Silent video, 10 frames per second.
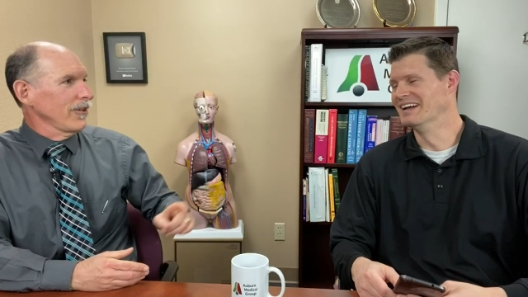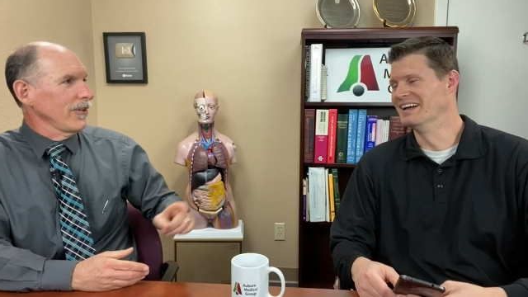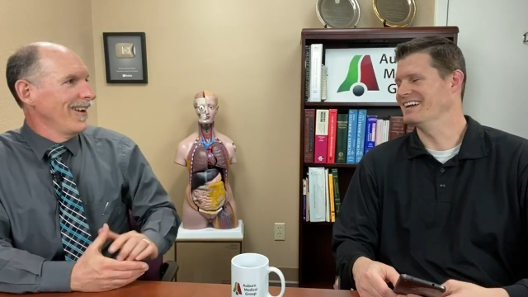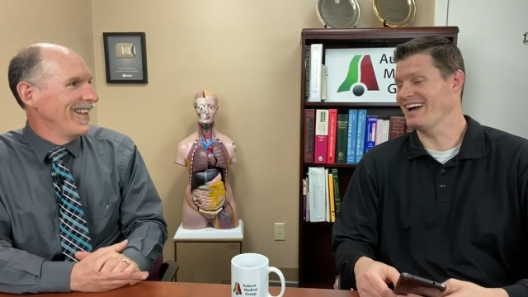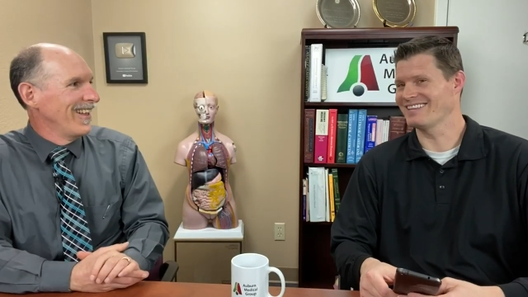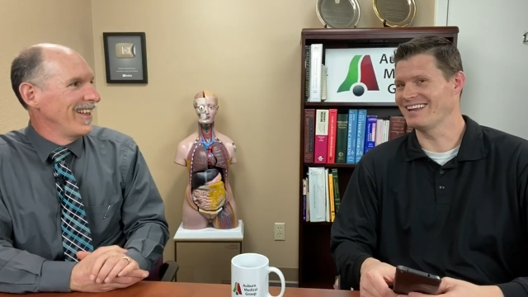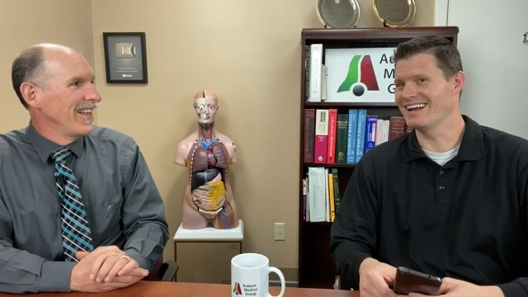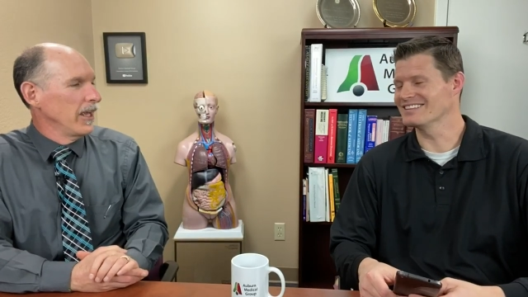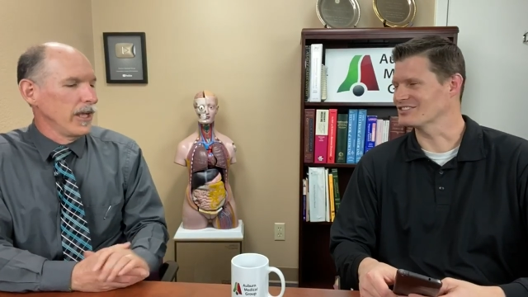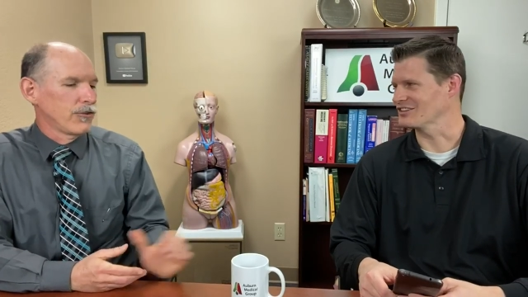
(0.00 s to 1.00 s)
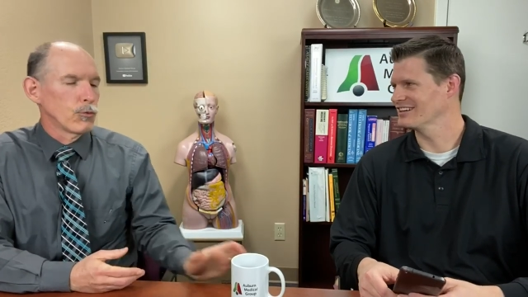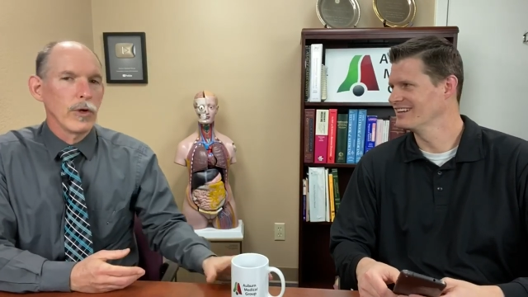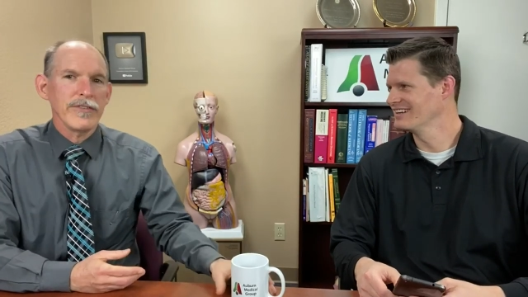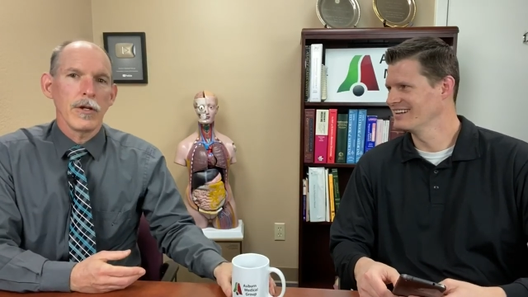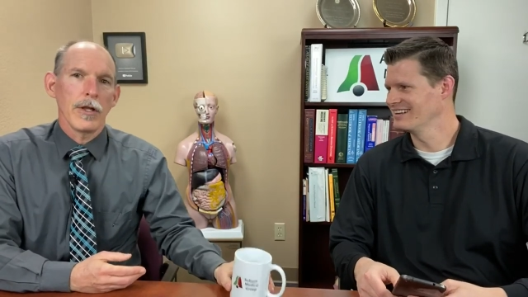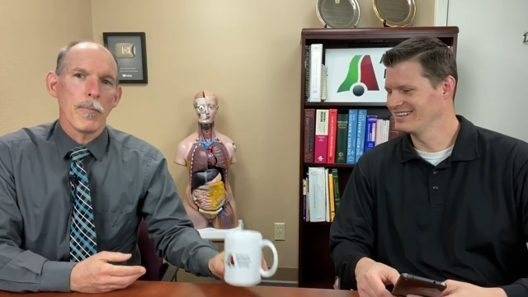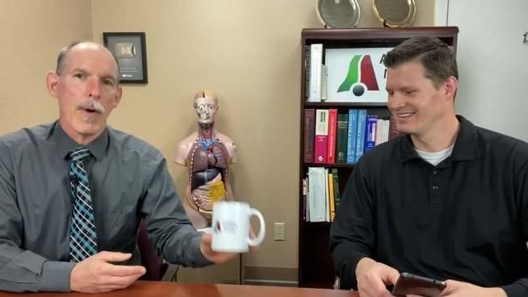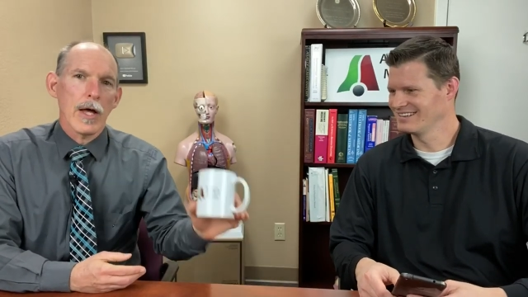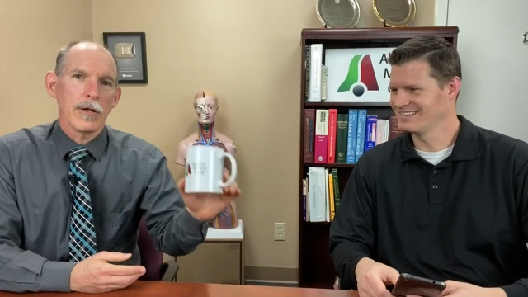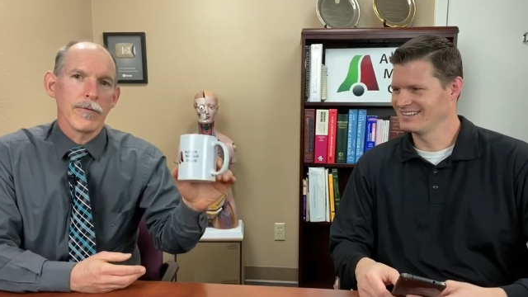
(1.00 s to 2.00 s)
Speaker 1: if I had the answer, it's written on the
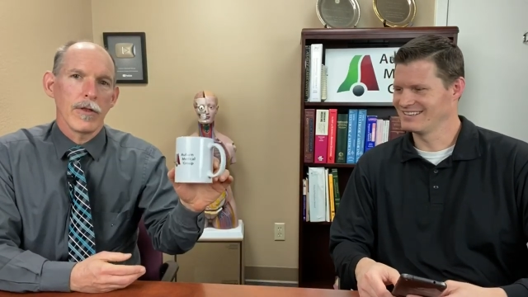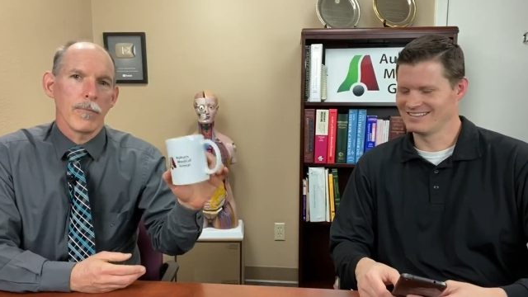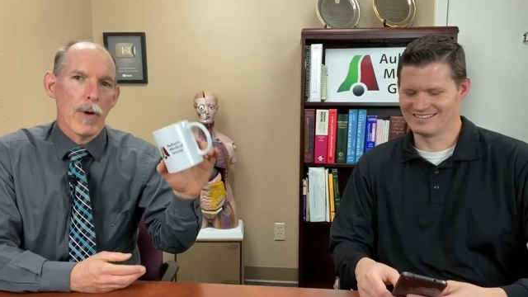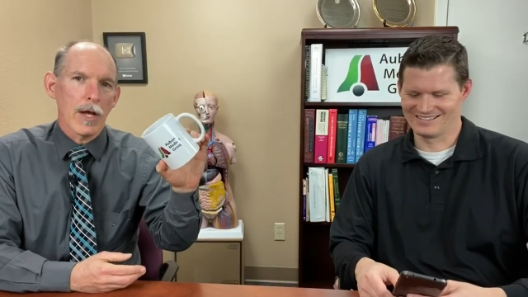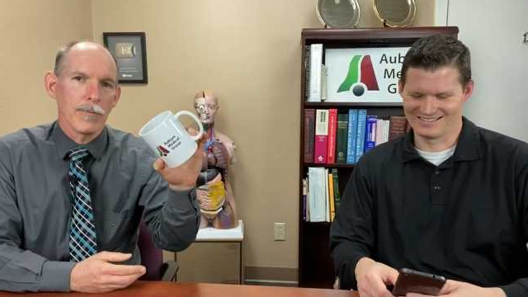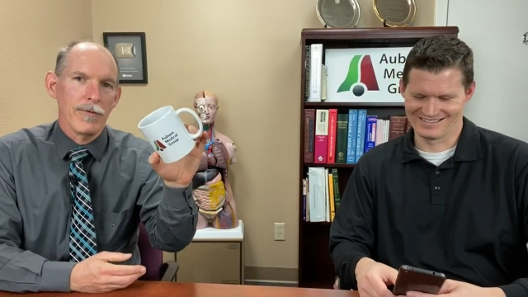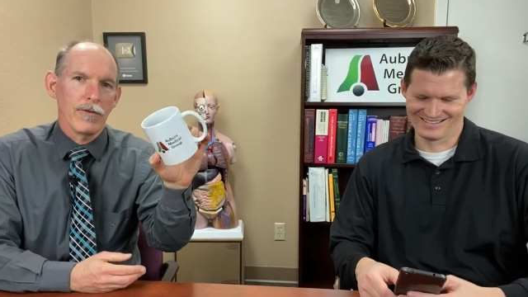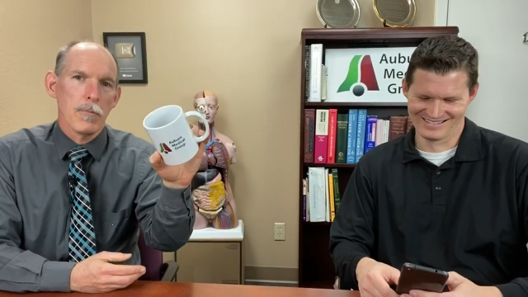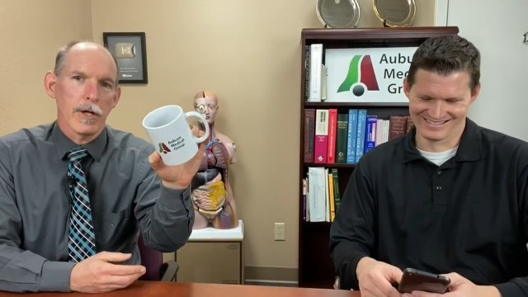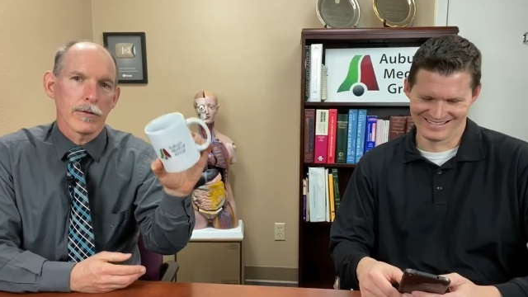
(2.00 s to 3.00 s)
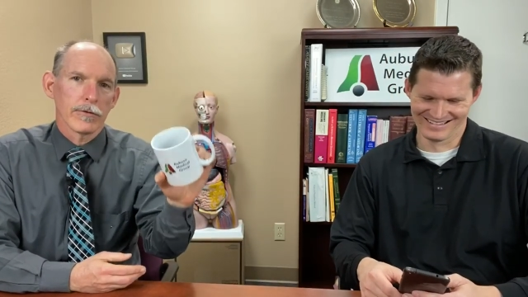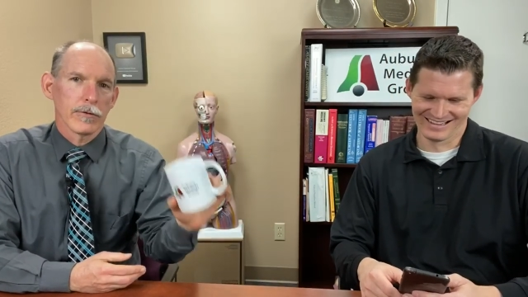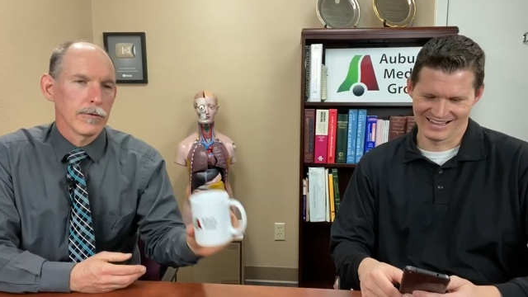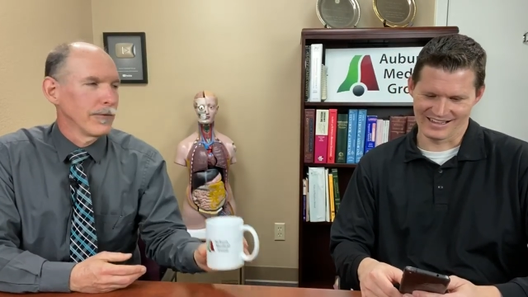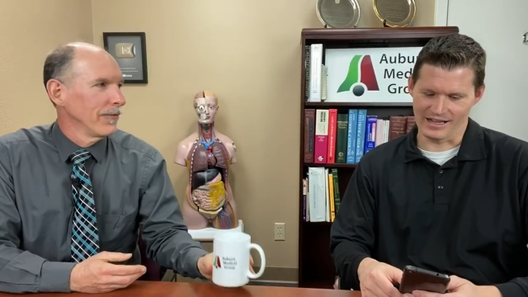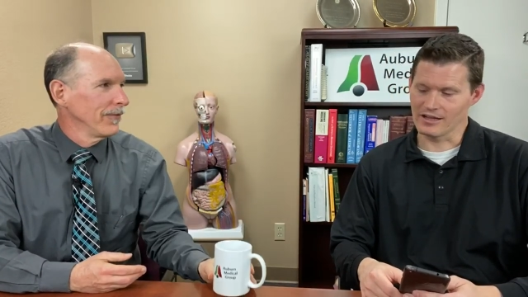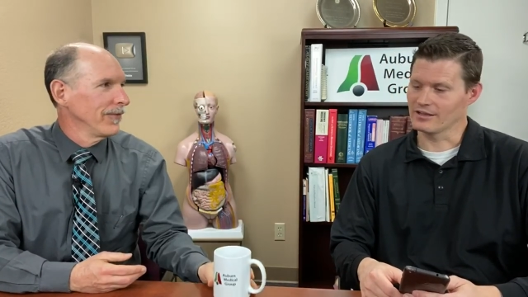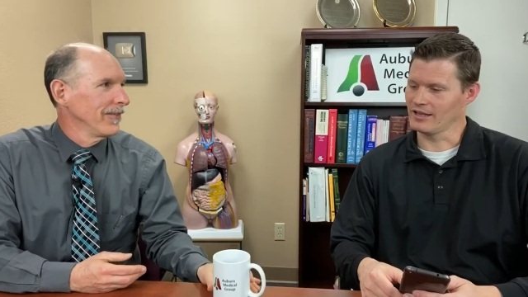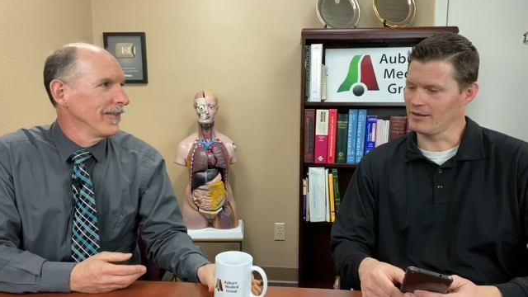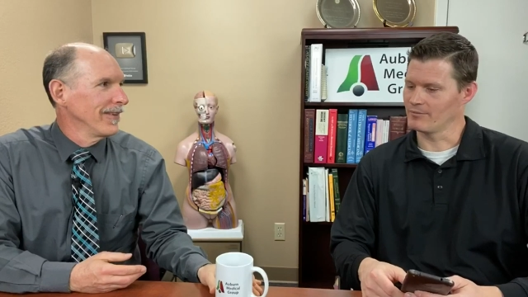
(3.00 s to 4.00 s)
bottom of the bottom of these mugs.
Speaker 2: Yeah,
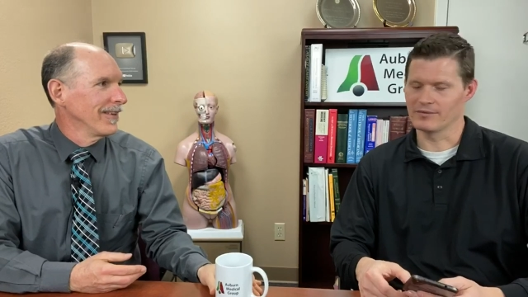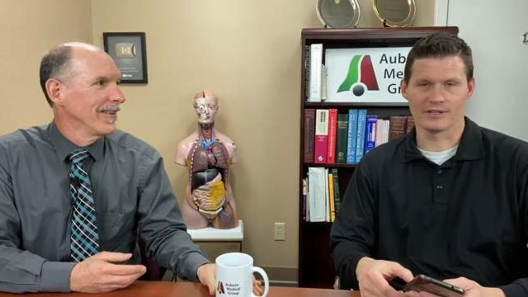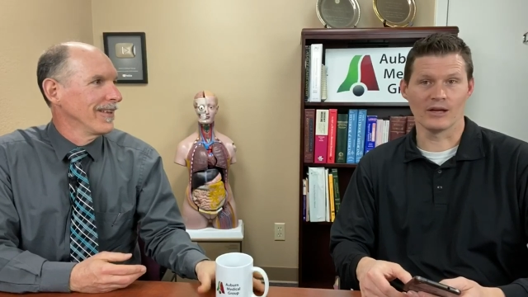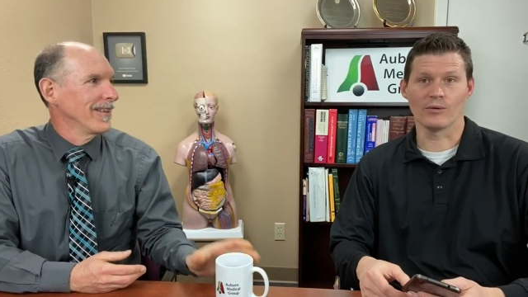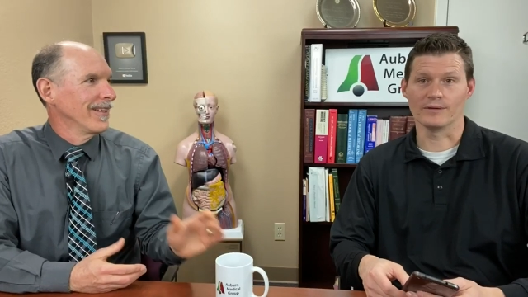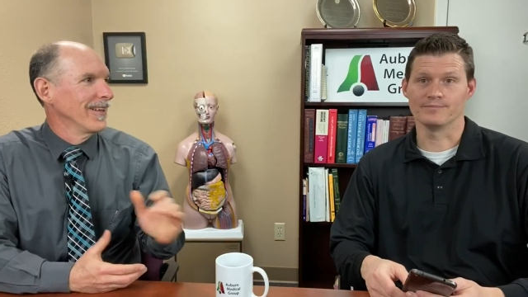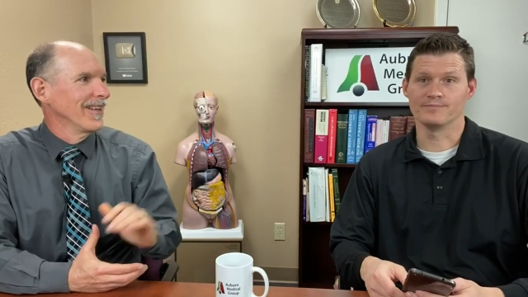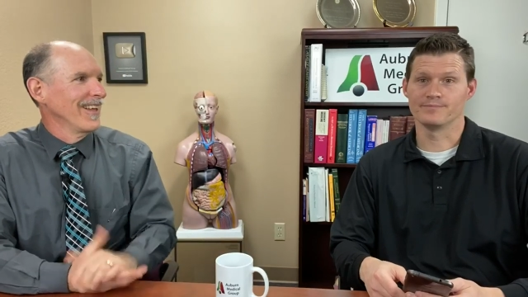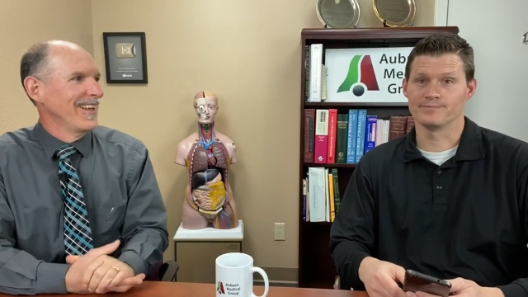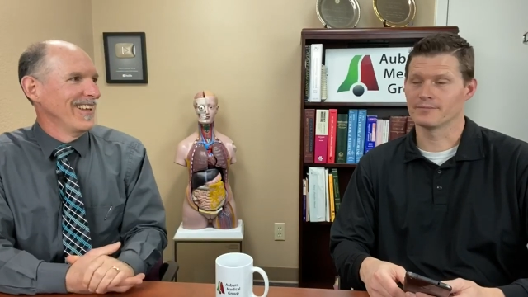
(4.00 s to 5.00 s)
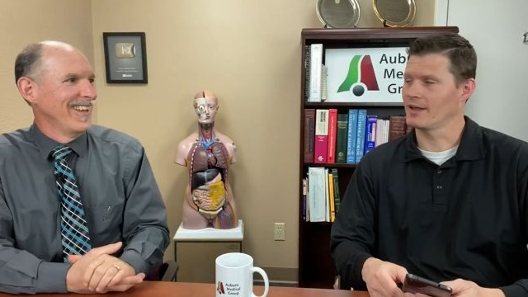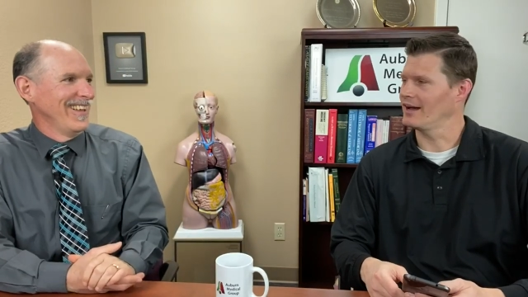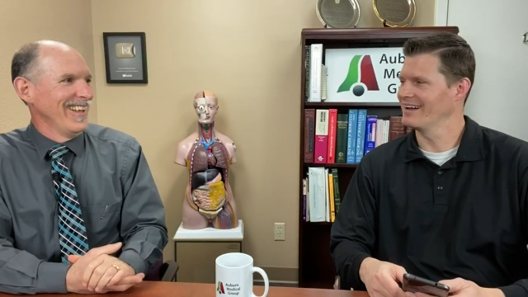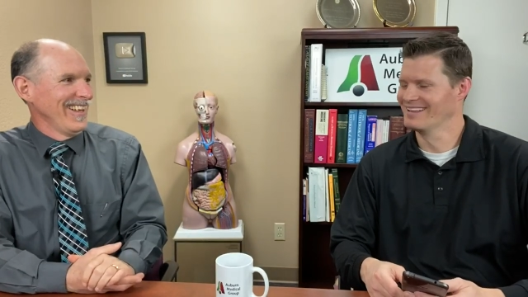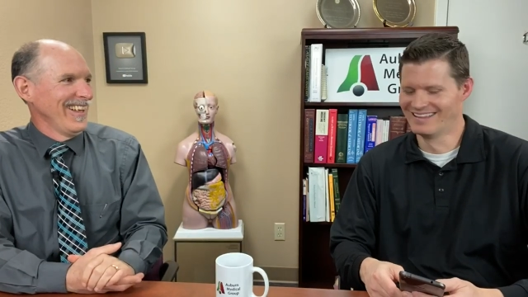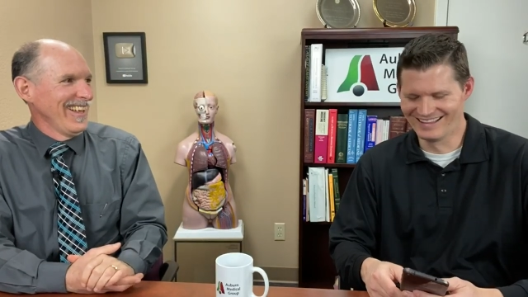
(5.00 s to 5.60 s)
yeah, get one. Uh,